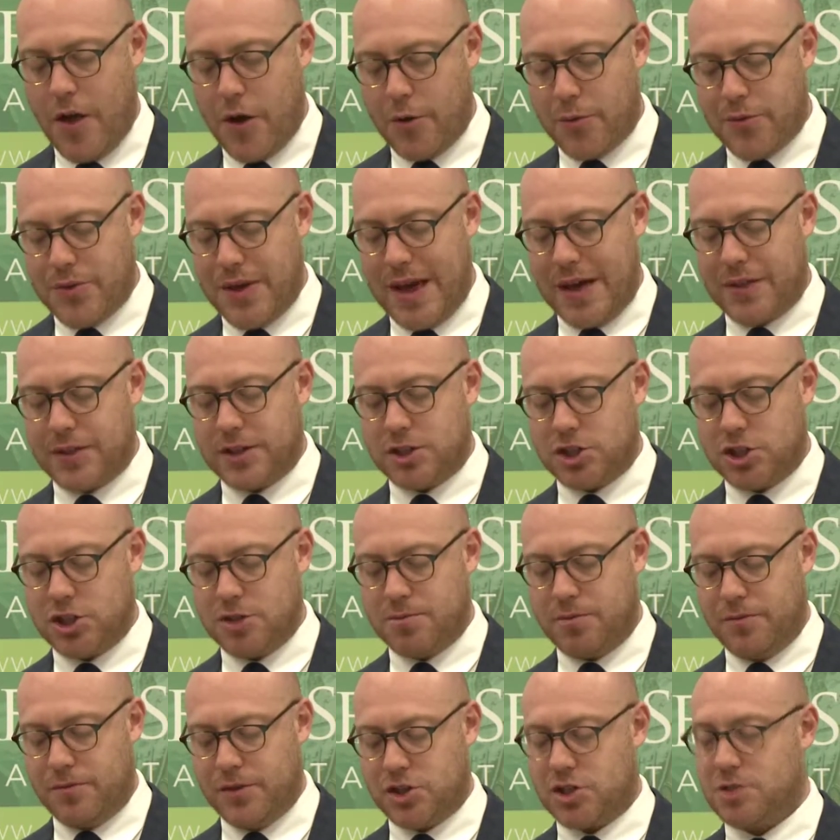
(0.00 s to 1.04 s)
without the
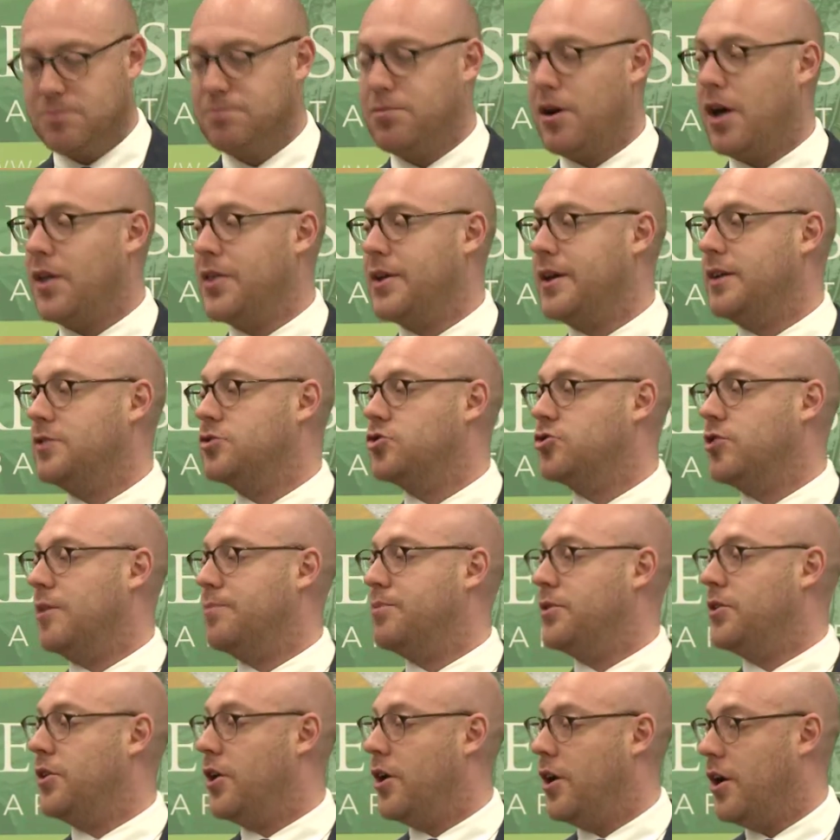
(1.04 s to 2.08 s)
supervision by the
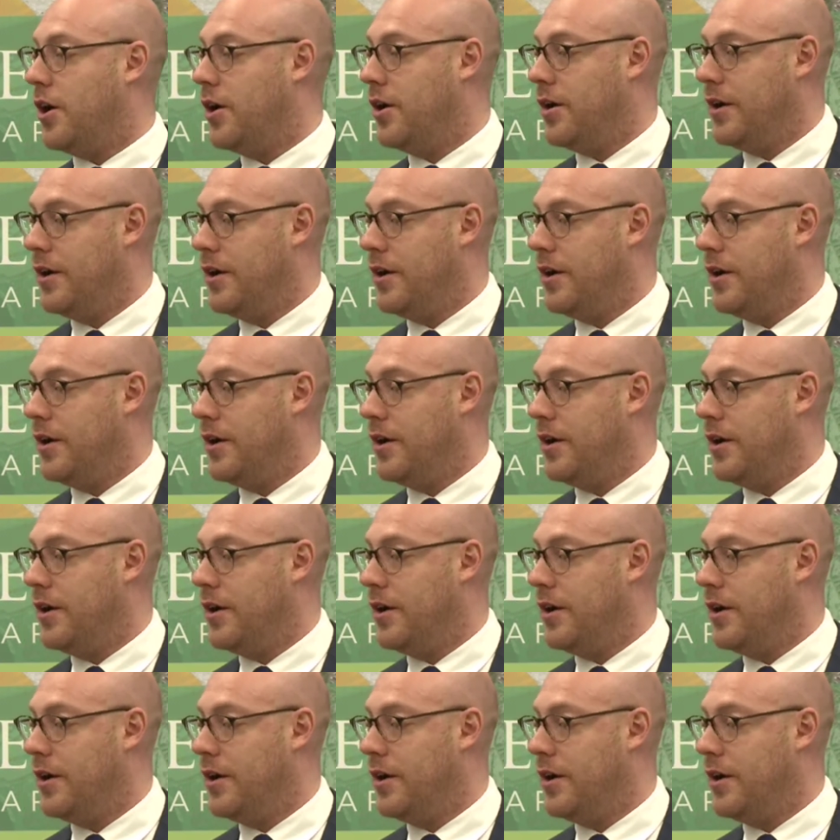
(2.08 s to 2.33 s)
entrepreneur,